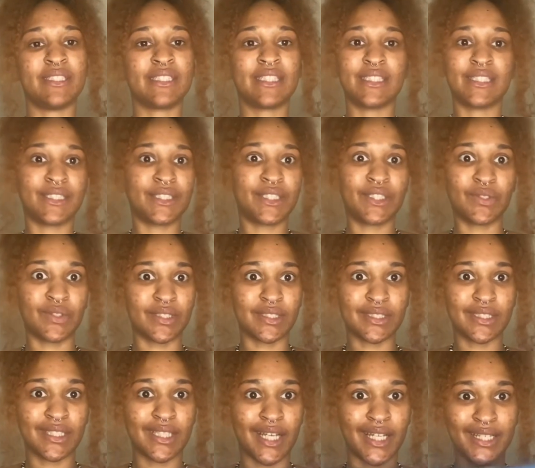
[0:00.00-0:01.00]
because it's shorts
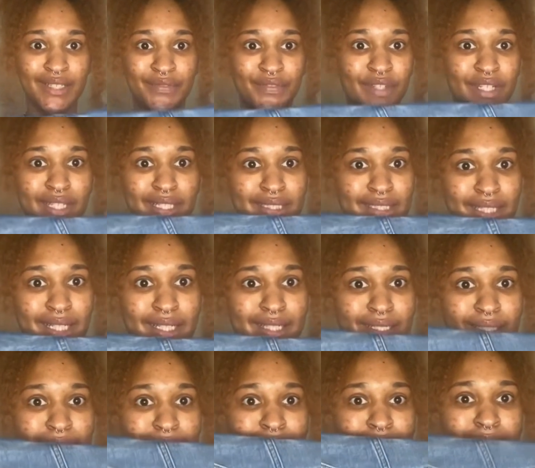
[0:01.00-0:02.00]
and not a freaking
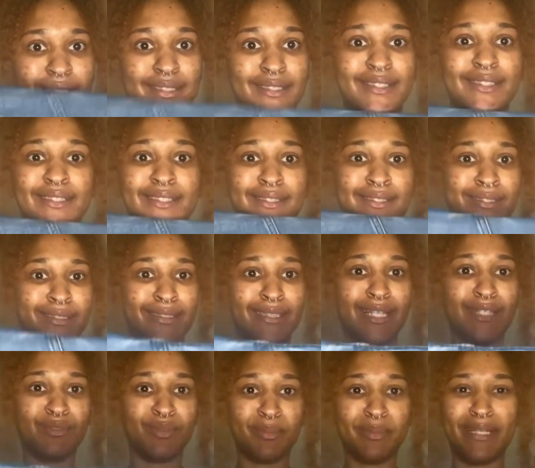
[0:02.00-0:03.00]
skirt.
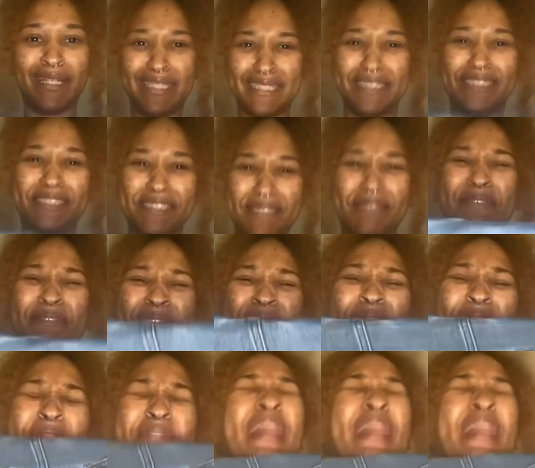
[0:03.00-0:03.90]
That's what makes it just so